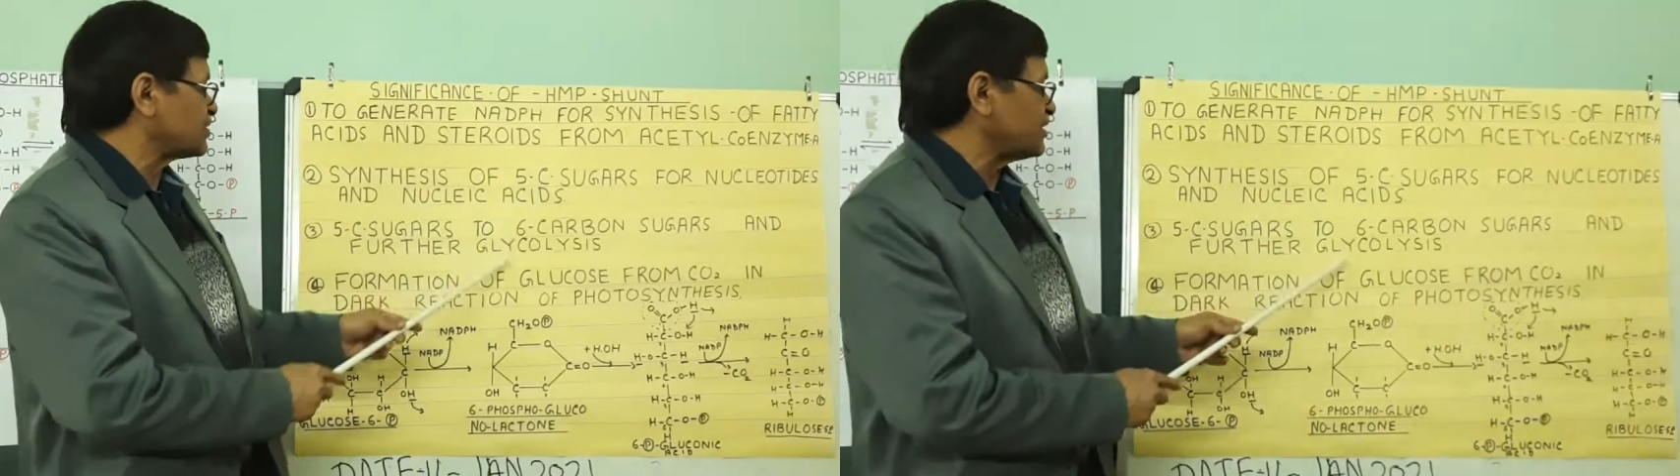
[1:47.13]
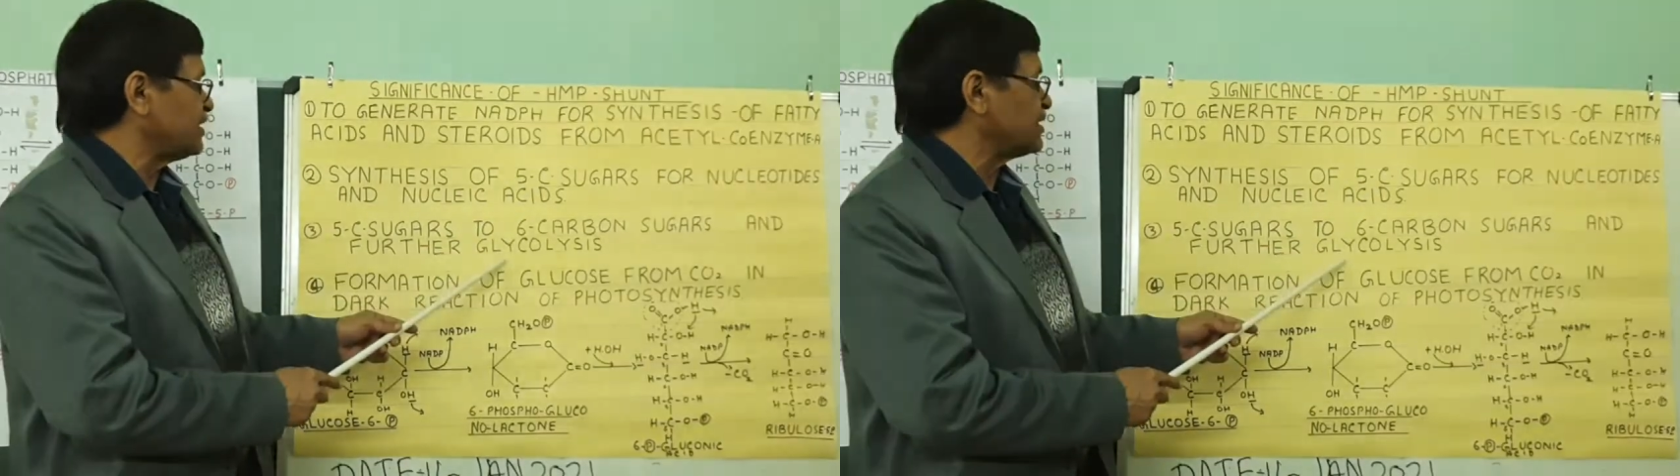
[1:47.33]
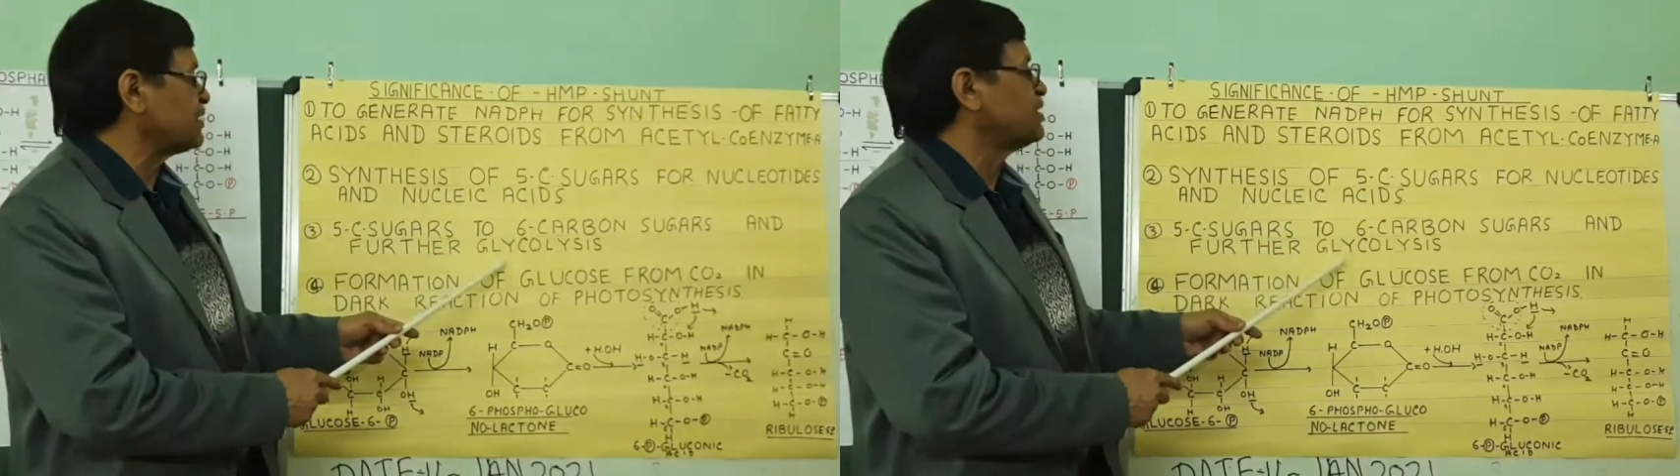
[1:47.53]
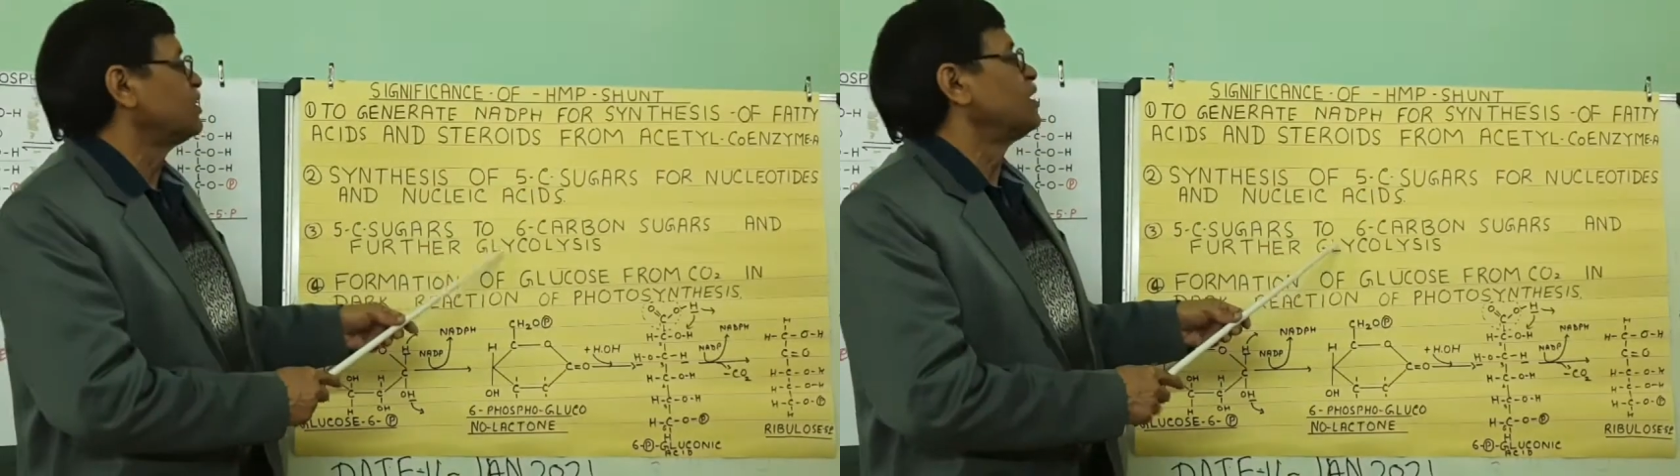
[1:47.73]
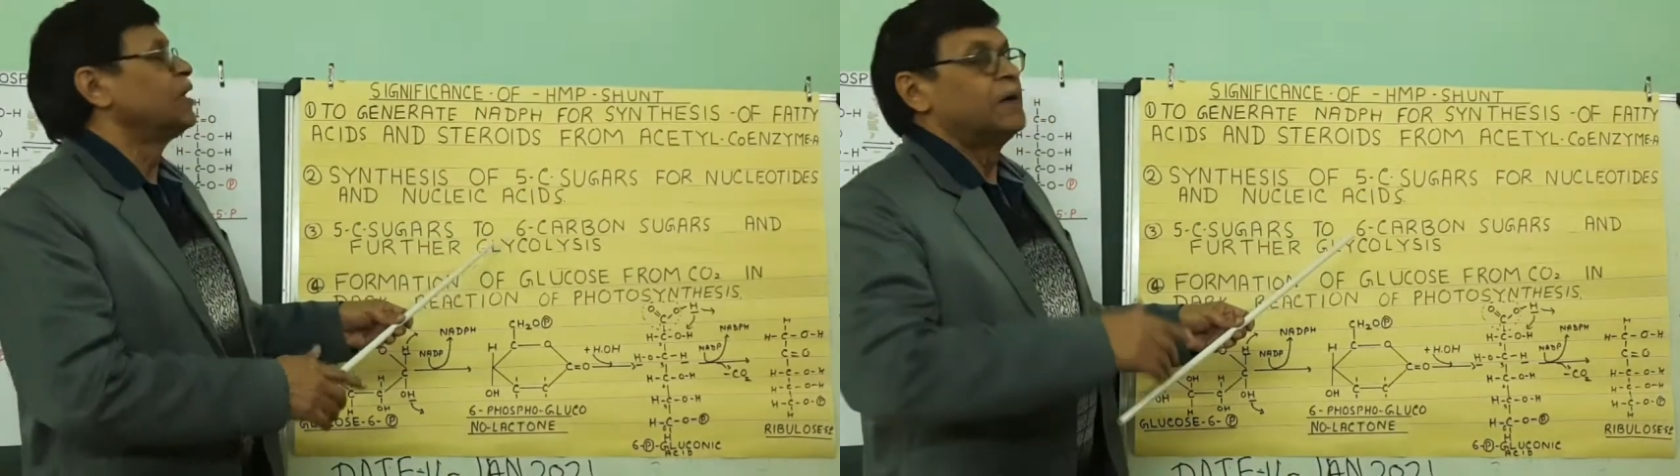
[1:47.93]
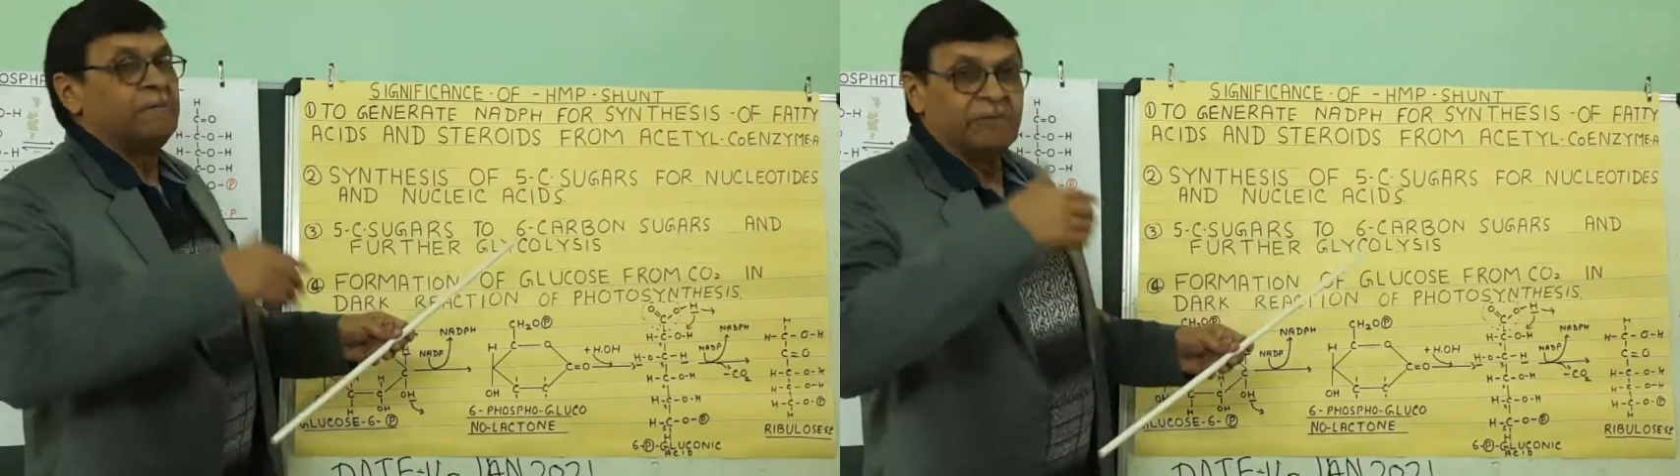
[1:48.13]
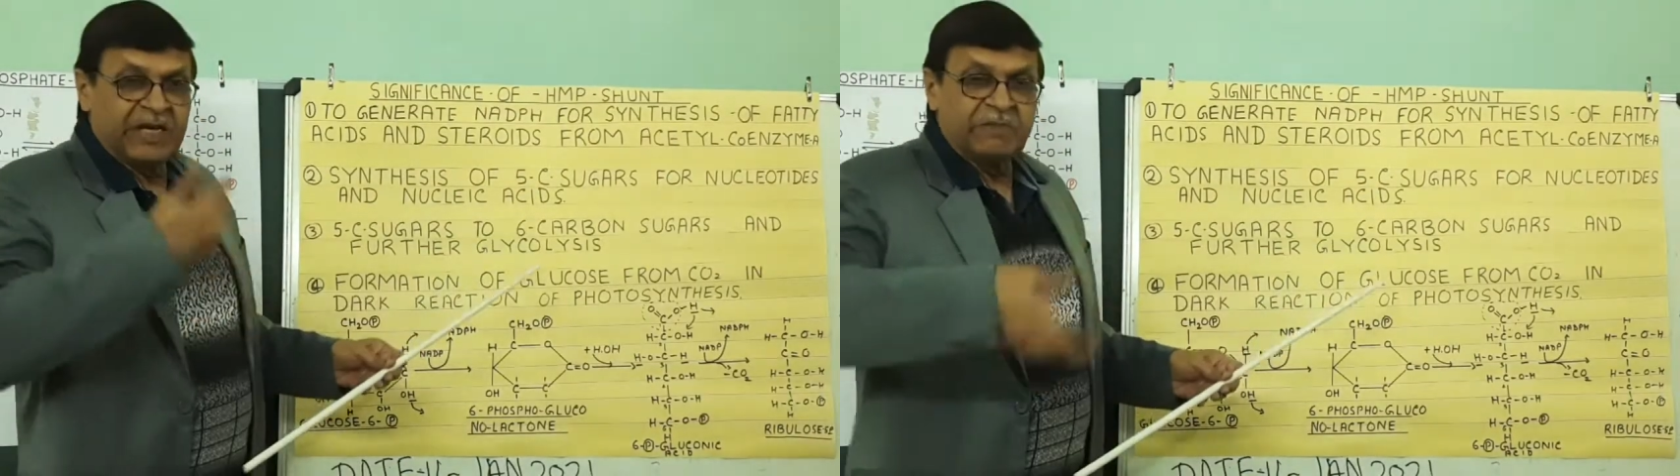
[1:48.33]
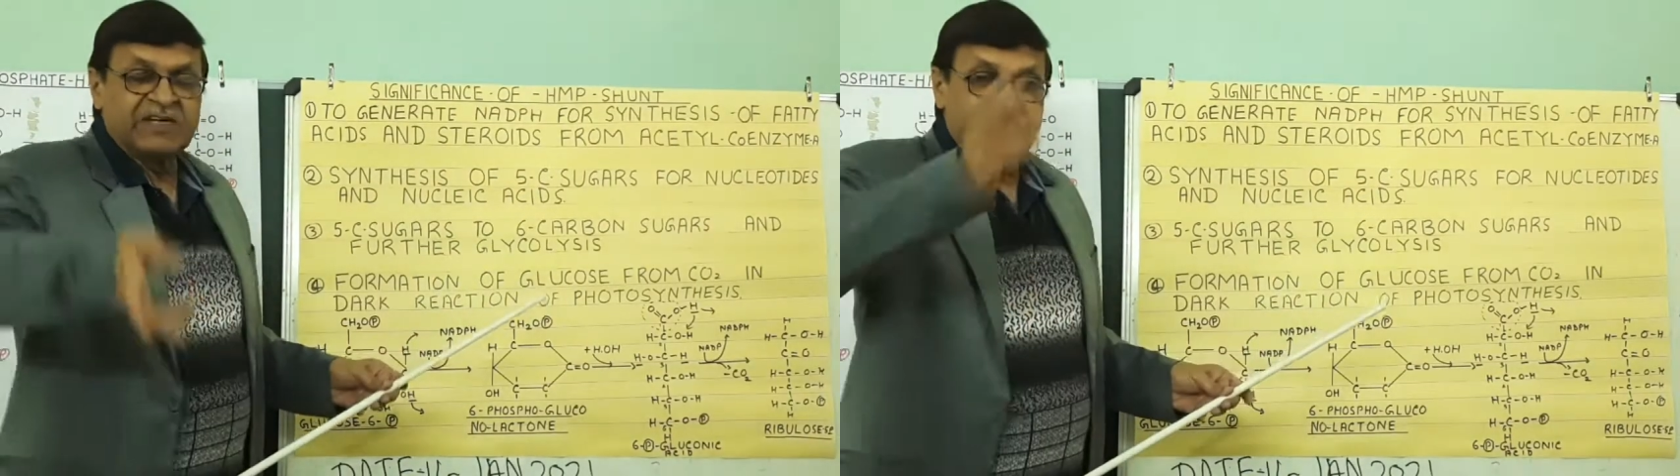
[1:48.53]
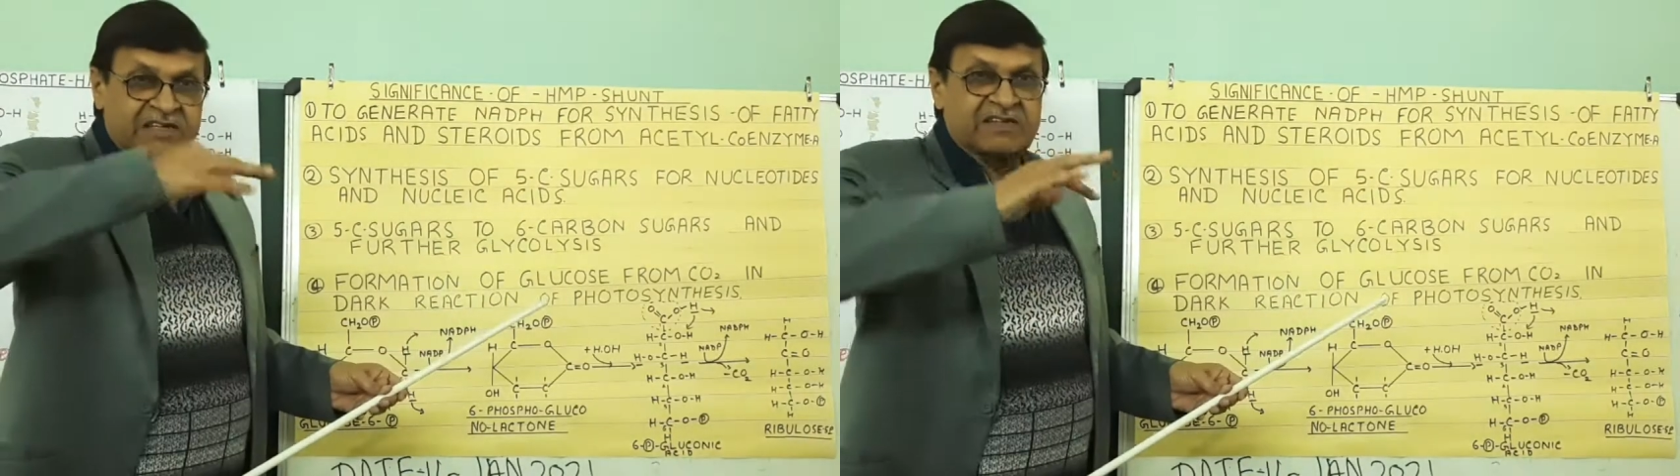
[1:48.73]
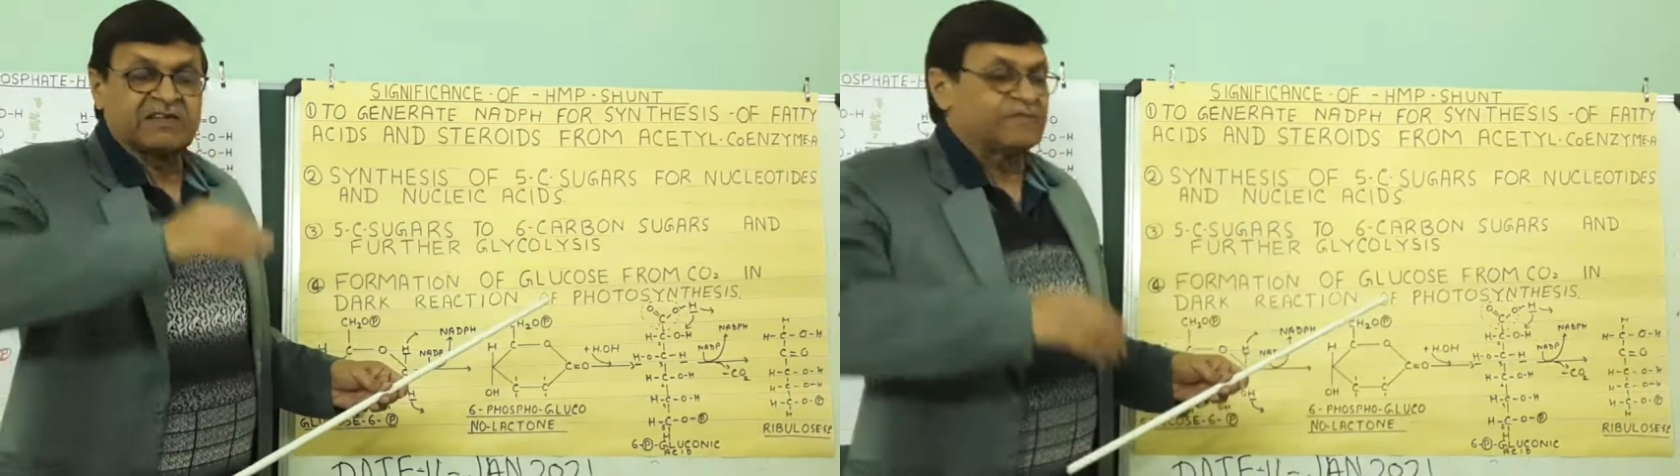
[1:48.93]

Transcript: Here maybe just